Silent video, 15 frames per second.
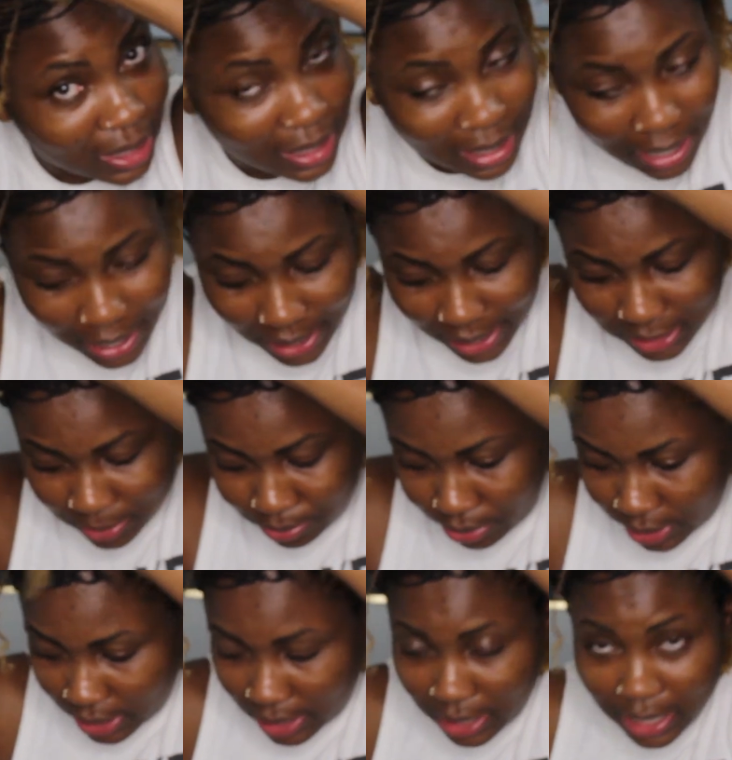Last
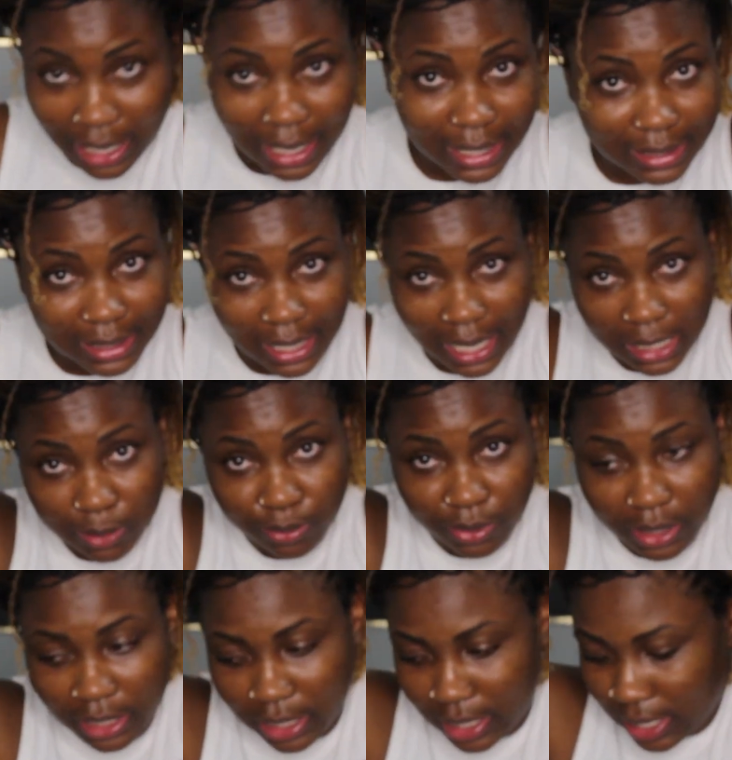braid, guys. Last
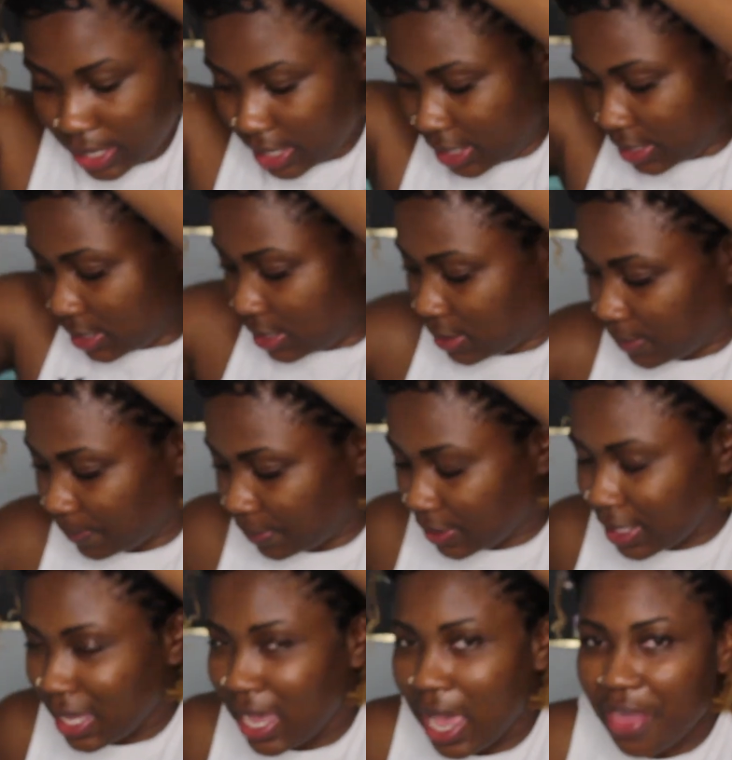braid. It is,
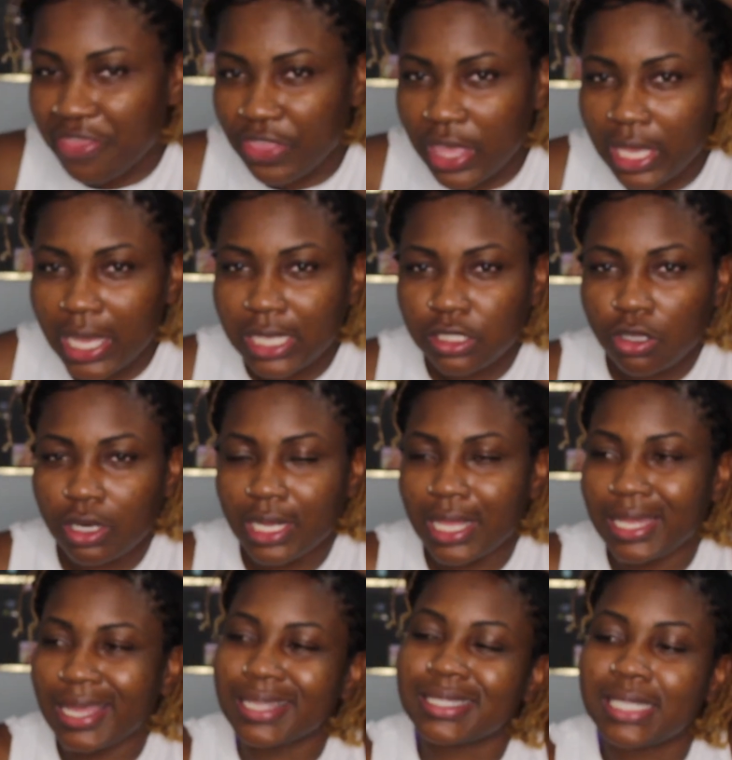I think I started
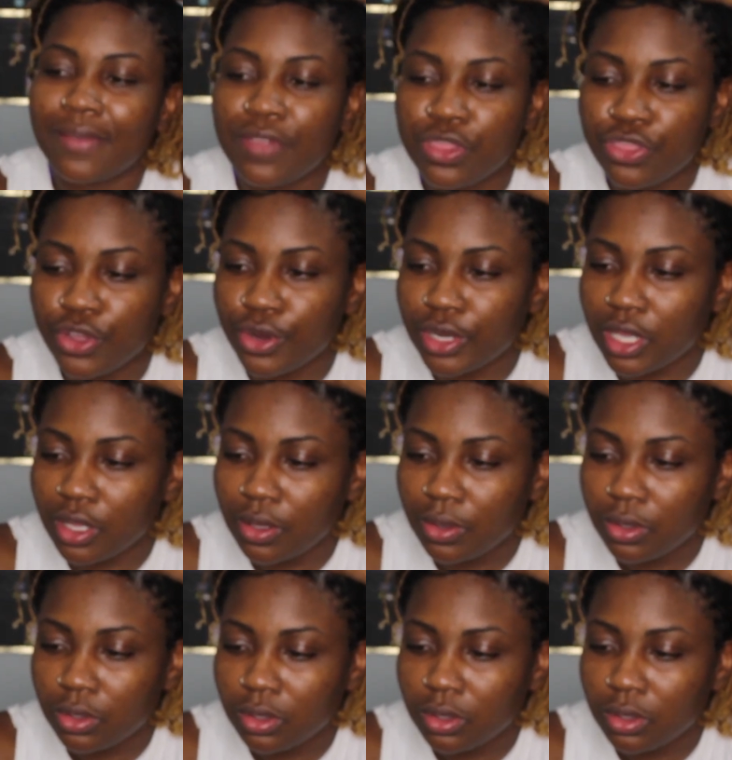at like 7:30.